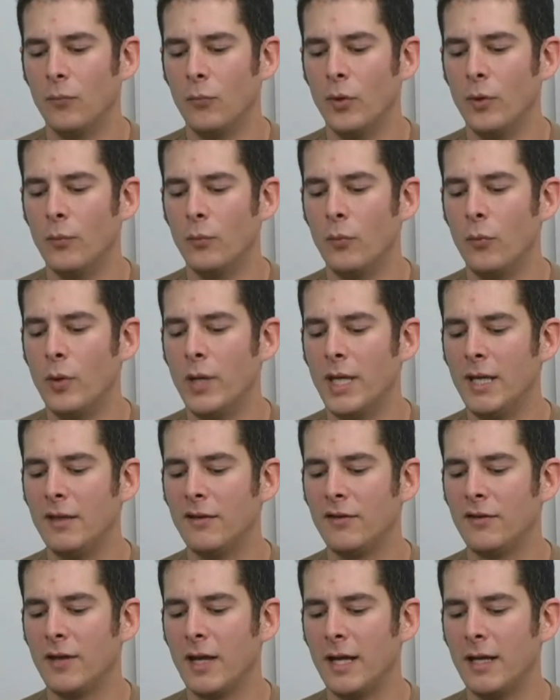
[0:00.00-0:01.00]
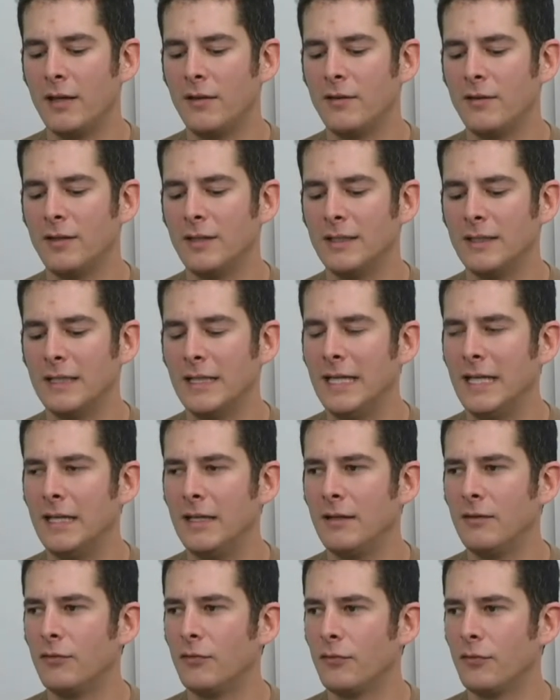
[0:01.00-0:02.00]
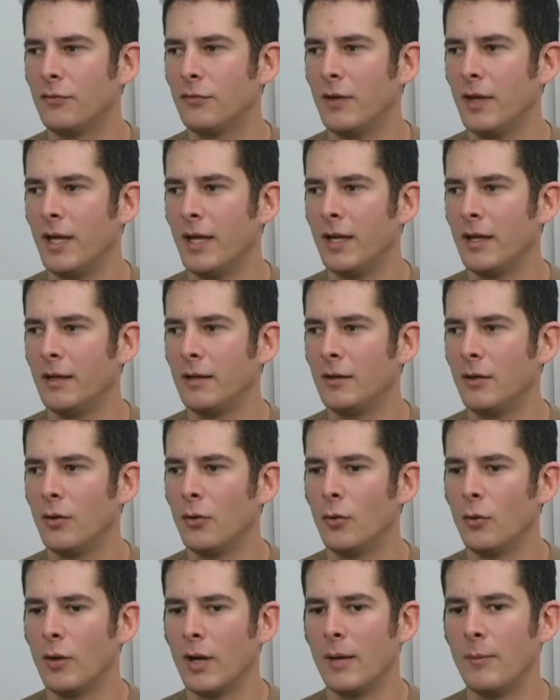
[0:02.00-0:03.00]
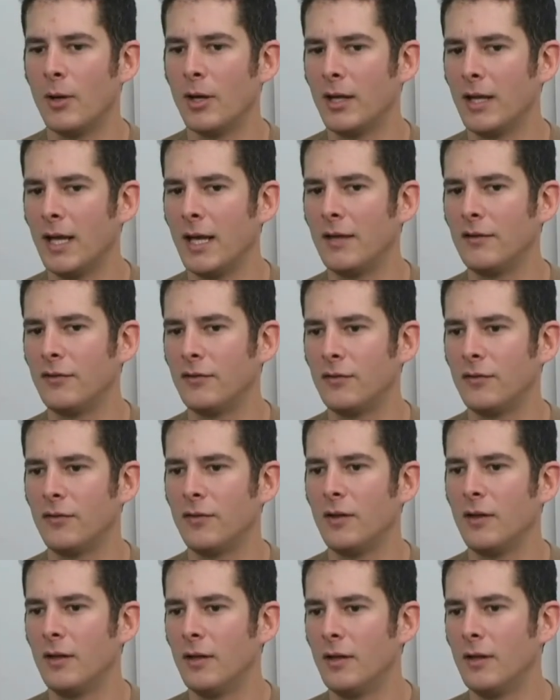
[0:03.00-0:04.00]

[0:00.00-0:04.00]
When we decided to leave and go grab our guests,